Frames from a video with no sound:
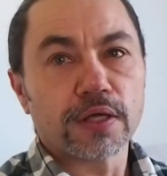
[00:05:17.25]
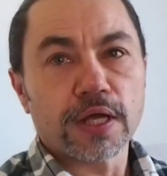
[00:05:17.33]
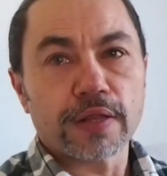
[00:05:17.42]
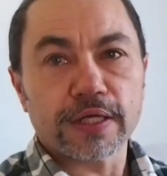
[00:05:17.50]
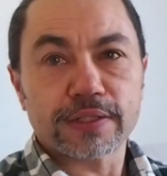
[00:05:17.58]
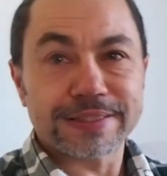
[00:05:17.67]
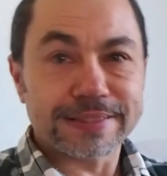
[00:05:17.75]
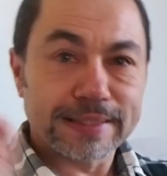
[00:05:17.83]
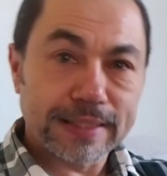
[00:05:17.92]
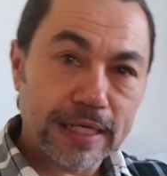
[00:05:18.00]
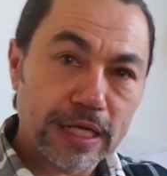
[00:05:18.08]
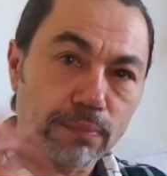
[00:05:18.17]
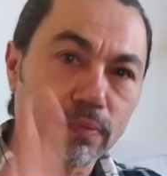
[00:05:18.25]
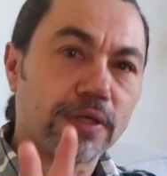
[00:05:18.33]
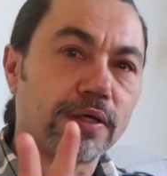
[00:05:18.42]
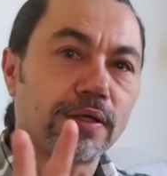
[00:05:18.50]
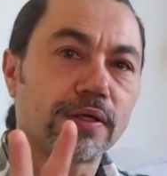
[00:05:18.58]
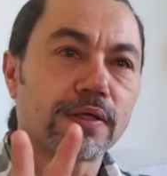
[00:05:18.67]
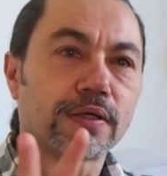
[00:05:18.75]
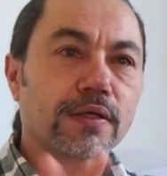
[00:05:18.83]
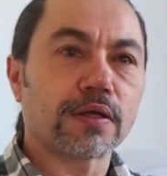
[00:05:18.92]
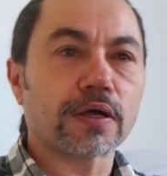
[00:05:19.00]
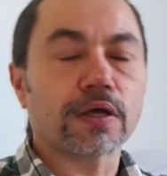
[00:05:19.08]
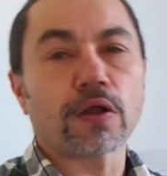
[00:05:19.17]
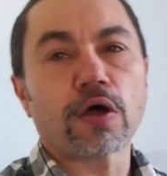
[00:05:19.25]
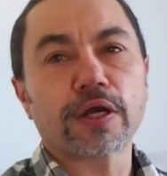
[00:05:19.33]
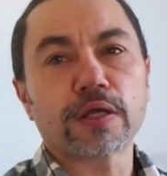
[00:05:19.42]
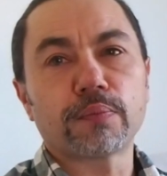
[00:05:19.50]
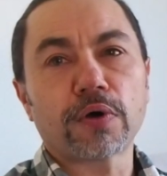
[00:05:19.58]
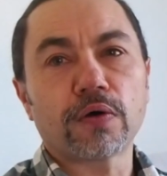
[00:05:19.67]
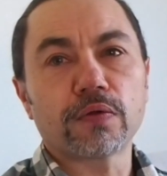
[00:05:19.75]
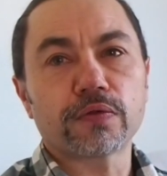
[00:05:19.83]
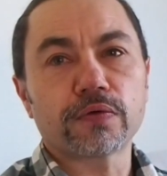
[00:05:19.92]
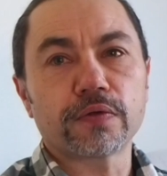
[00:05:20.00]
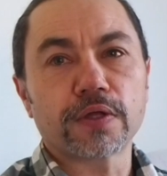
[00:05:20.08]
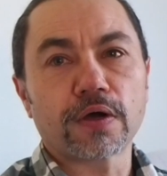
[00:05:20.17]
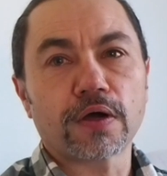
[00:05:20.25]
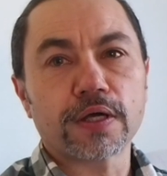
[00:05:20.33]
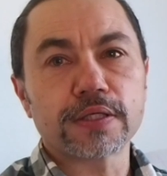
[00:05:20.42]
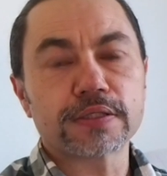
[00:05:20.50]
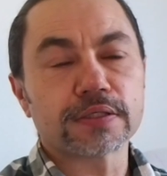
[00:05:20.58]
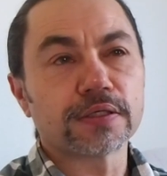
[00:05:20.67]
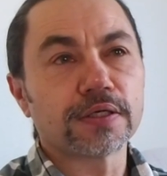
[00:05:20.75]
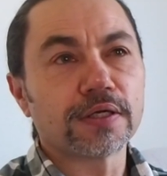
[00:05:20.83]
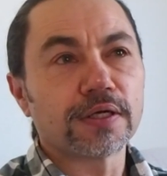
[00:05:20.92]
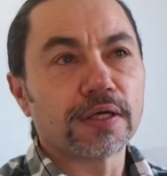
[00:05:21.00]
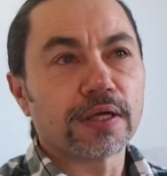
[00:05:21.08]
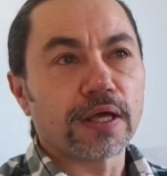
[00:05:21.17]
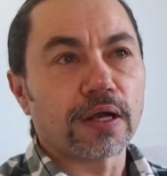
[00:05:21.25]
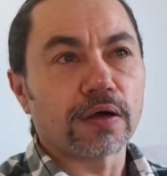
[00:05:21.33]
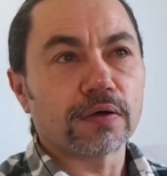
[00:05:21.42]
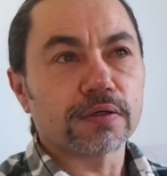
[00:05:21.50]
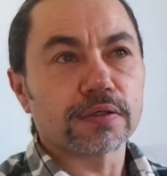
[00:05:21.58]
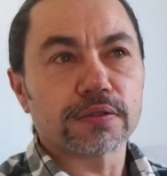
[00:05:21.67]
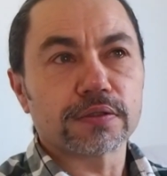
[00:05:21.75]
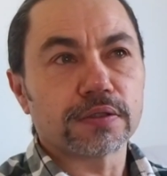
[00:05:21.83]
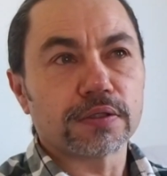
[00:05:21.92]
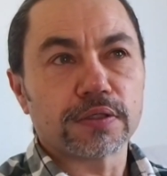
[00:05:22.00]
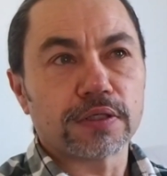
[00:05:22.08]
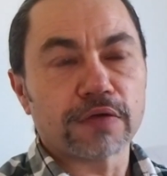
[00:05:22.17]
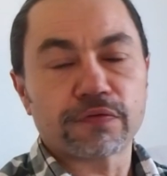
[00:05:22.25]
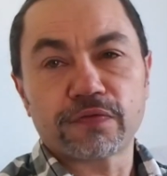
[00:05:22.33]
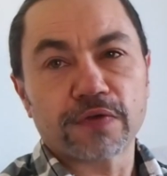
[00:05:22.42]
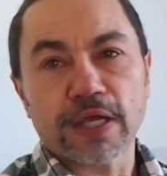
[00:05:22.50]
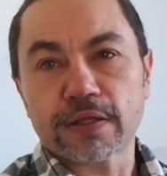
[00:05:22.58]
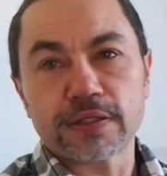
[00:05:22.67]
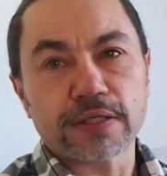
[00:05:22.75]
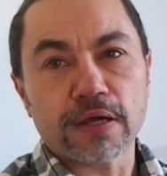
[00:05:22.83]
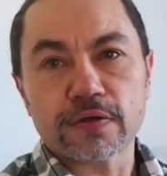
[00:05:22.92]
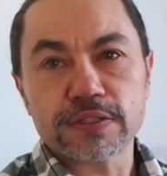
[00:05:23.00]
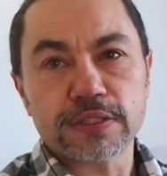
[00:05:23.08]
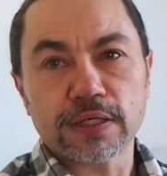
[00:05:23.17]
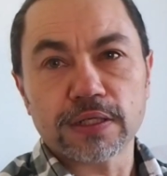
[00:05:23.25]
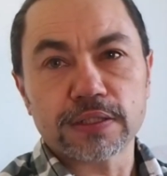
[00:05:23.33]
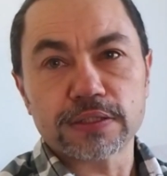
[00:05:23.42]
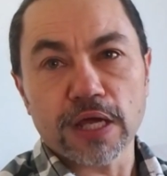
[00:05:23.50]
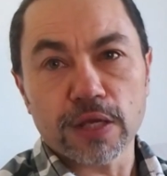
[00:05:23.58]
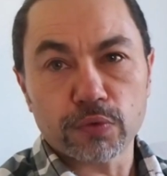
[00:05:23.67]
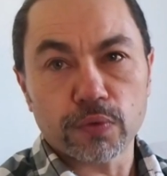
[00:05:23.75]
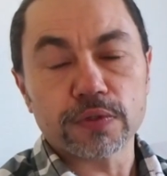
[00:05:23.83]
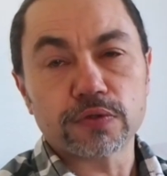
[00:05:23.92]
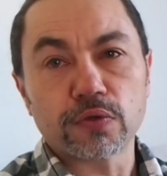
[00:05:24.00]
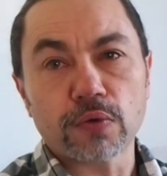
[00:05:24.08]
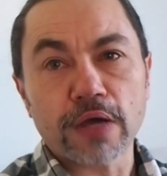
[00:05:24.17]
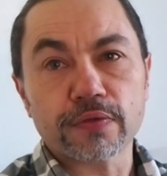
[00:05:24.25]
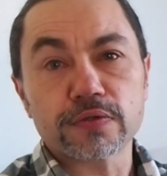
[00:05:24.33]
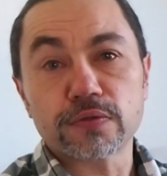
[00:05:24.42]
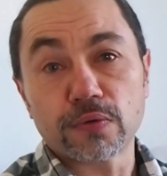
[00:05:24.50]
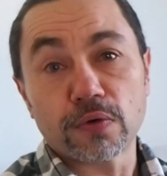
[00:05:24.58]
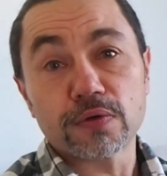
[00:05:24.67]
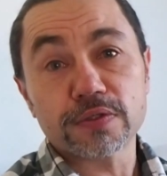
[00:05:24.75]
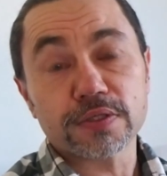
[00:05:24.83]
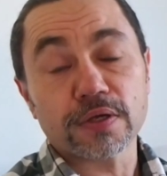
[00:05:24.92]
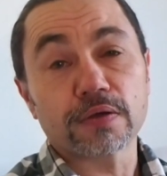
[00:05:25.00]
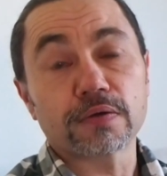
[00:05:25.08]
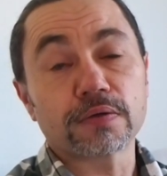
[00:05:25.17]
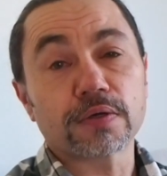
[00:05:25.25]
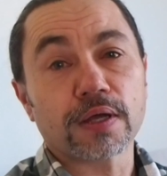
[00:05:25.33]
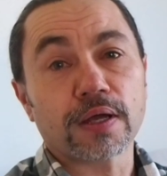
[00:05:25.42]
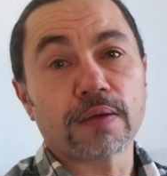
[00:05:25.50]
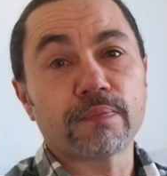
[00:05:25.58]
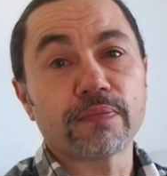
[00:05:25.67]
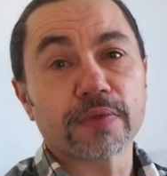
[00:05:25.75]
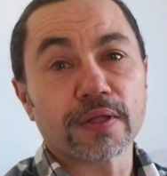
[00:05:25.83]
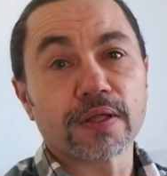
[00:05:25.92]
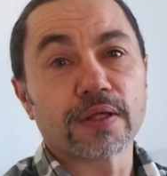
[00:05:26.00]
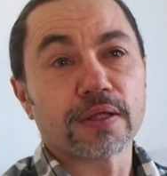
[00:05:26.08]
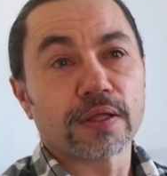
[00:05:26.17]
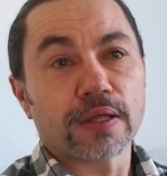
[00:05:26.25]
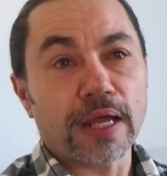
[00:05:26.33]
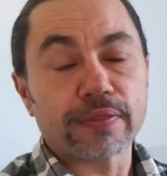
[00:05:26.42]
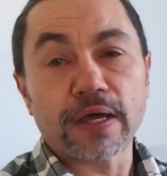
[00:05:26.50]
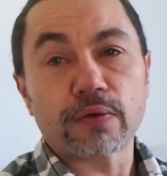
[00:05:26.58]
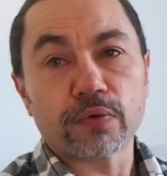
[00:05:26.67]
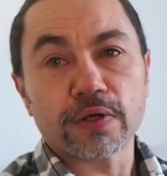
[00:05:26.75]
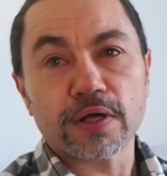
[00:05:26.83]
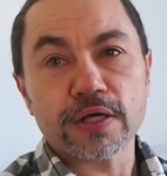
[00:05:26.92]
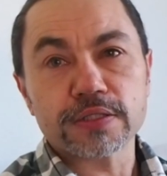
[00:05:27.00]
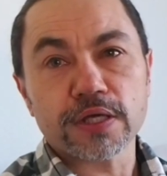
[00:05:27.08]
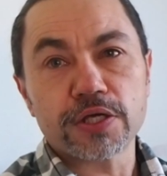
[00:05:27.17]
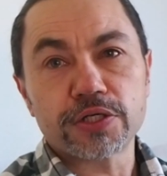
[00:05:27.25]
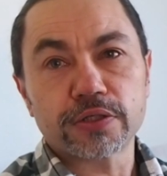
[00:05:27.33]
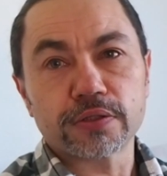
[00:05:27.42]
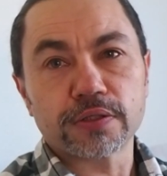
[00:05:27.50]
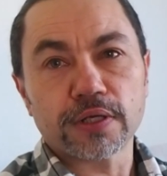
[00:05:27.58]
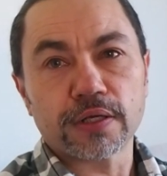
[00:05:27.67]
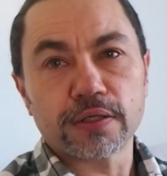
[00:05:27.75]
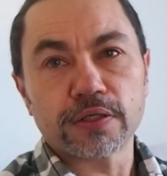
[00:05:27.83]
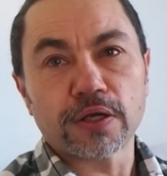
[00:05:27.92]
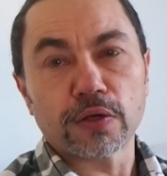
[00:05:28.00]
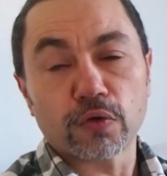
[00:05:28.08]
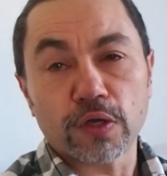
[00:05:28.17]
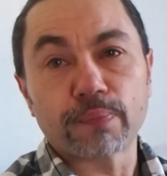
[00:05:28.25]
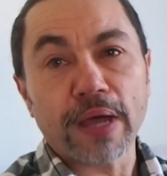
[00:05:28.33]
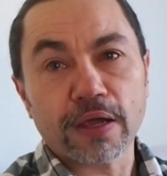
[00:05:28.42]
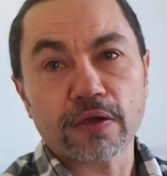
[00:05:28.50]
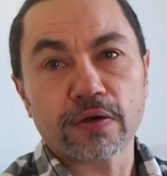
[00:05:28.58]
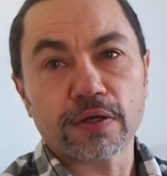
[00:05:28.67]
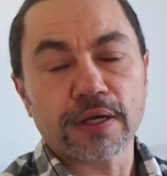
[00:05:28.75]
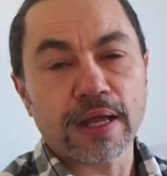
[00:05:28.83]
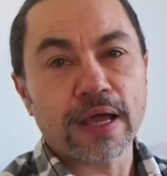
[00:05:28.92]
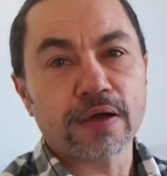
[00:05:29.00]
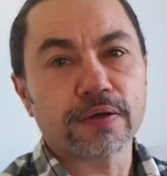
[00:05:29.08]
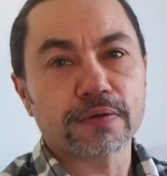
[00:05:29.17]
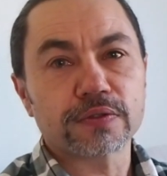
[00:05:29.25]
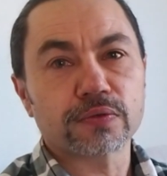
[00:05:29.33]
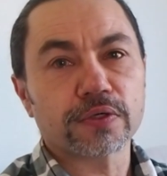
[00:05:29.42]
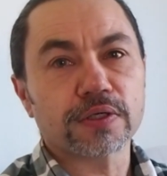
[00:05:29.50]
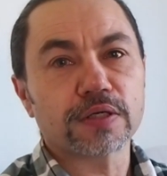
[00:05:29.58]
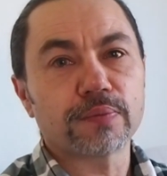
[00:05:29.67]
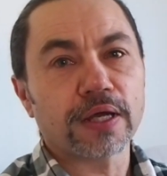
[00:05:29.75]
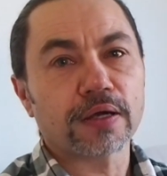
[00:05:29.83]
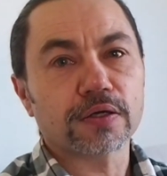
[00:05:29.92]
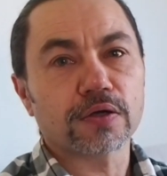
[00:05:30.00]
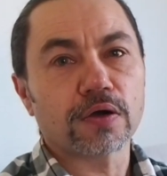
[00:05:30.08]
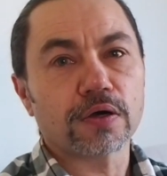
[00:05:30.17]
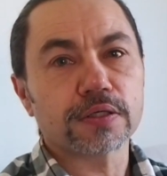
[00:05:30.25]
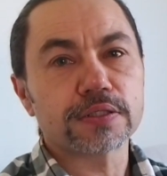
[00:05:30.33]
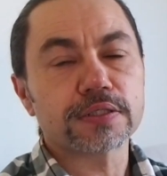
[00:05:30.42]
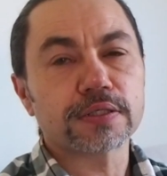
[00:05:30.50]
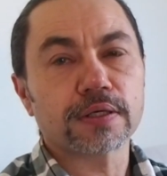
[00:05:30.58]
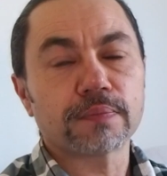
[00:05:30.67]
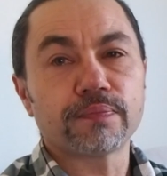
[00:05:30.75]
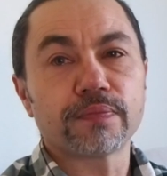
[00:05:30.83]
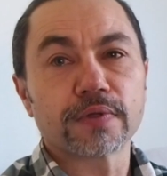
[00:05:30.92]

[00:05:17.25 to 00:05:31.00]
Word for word: and that just hit me like a lightning bolt through the eyes. And I'll never forget the day I was sitting at a table with two others who also um, had that realization. And you know, looking back on it now, it was really about God um,